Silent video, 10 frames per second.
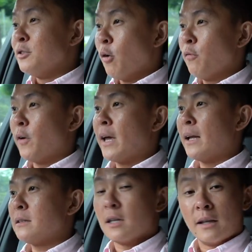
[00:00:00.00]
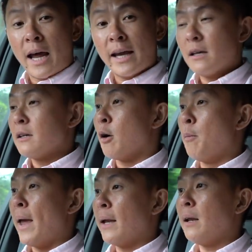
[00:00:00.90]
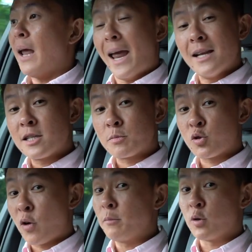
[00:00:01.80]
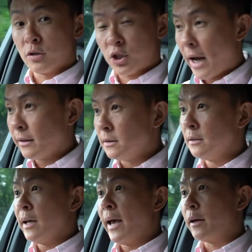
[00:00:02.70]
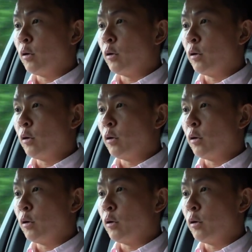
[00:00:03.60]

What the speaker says: don't forget to like, comment and subscribe to our channel, and